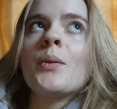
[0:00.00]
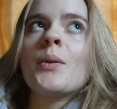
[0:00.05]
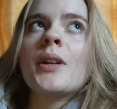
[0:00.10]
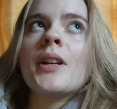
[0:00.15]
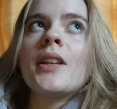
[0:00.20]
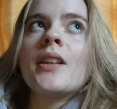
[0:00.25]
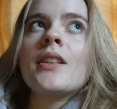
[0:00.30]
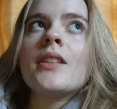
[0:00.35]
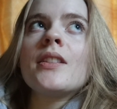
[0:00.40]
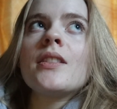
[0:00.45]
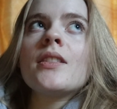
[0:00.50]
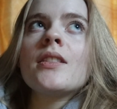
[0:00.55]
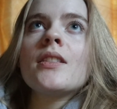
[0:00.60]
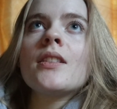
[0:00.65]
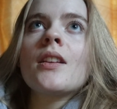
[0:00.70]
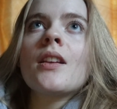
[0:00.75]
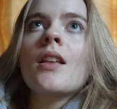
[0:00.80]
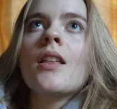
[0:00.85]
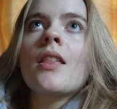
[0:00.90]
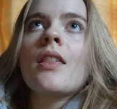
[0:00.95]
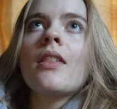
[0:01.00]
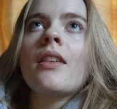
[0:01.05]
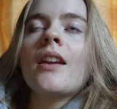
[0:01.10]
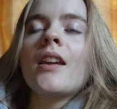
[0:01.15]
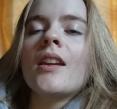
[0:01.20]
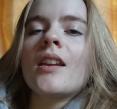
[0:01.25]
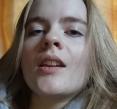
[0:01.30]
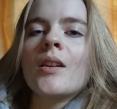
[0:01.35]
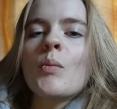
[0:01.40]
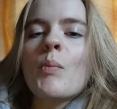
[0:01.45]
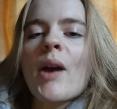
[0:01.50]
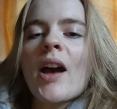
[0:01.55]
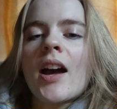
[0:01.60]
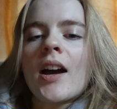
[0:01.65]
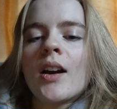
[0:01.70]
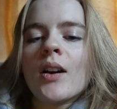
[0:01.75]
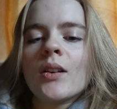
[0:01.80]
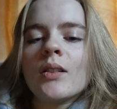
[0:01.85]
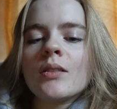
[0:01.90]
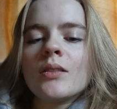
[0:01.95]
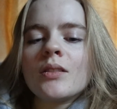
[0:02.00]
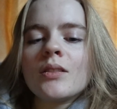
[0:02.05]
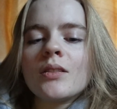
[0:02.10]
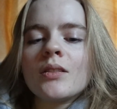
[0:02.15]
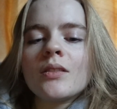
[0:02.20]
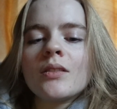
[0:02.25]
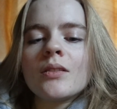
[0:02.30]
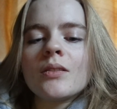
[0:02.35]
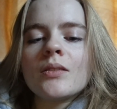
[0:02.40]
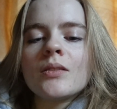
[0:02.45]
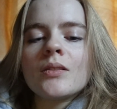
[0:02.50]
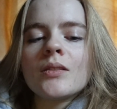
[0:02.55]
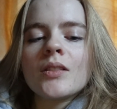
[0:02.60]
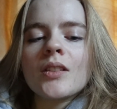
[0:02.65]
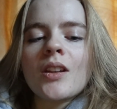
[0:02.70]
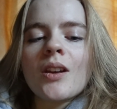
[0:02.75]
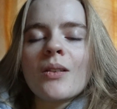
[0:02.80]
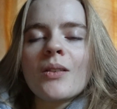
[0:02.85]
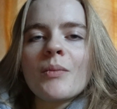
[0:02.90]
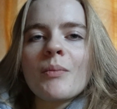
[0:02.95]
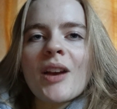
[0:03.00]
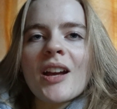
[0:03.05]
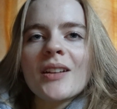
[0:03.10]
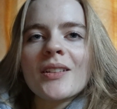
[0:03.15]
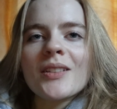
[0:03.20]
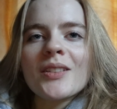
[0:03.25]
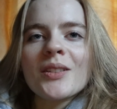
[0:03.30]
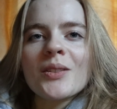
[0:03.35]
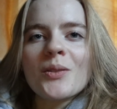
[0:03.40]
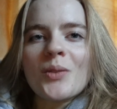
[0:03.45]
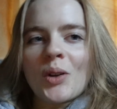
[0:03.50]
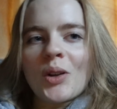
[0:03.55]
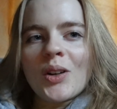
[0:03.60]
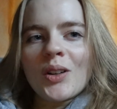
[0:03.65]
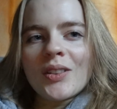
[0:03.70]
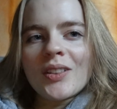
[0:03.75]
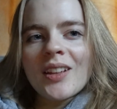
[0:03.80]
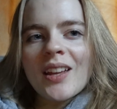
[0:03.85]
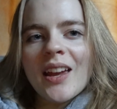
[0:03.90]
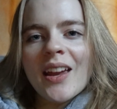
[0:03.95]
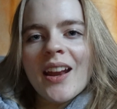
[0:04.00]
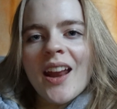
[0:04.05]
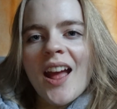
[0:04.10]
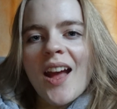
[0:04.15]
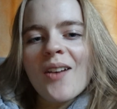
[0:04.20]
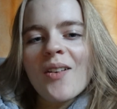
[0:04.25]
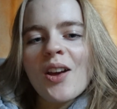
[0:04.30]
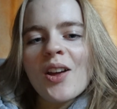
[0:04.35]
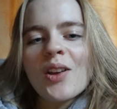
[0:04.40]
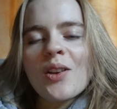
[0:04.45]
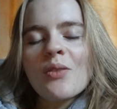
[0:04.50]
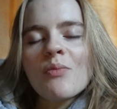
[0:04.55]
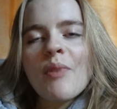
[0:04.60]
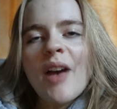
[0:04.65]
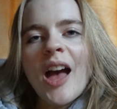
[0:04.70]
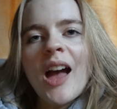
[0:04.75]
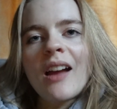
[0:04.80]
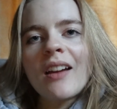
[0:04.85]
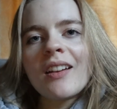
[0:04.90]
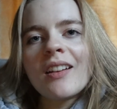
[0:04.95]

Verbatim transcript: was thinking about going back to school and how I go back